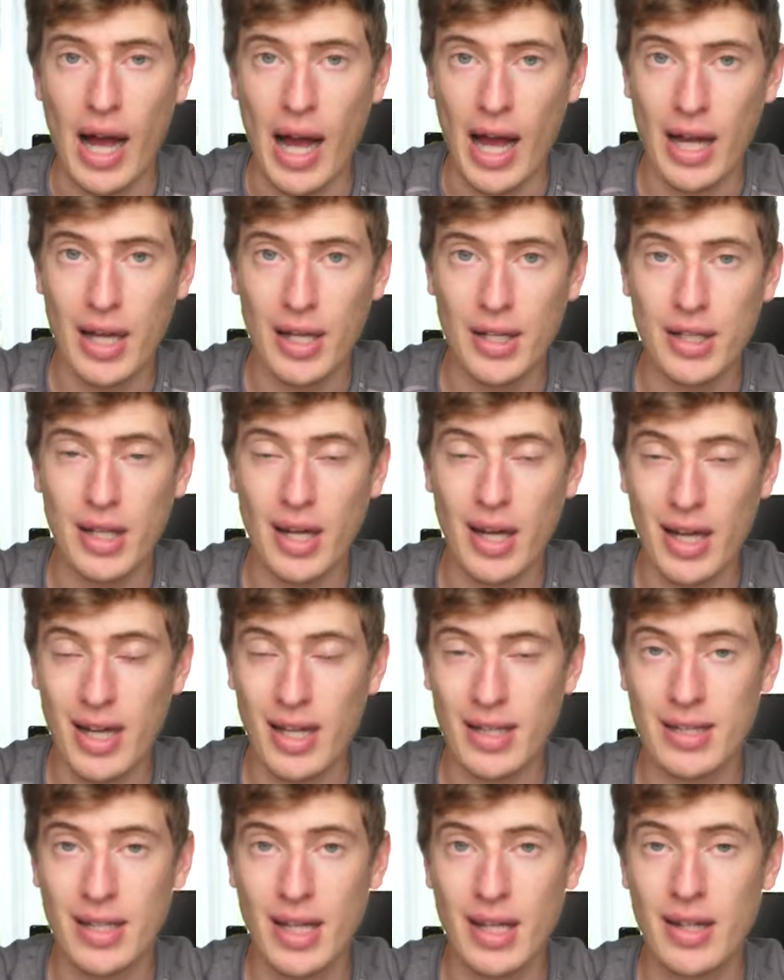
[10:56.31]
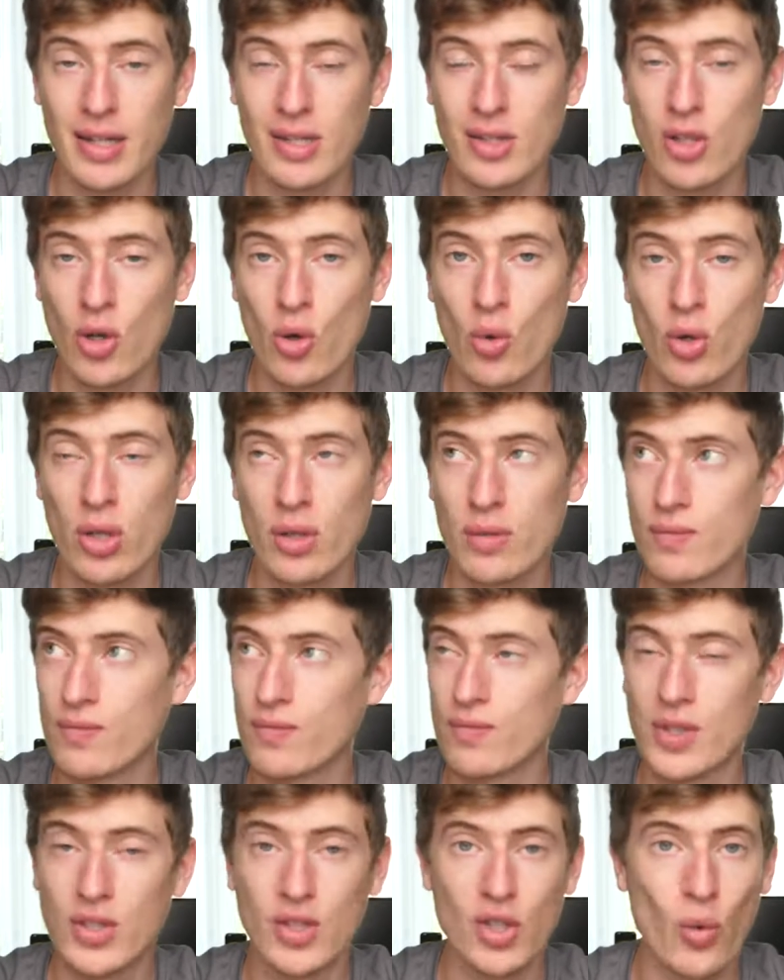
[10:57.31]
And like I said, there's no
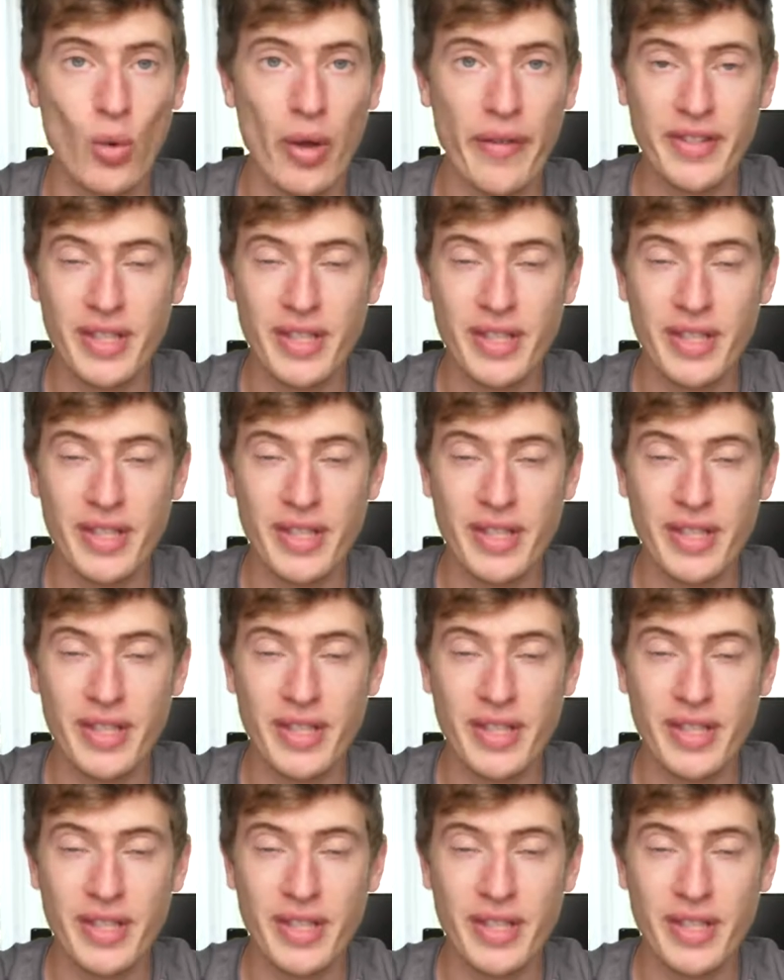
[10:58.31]
way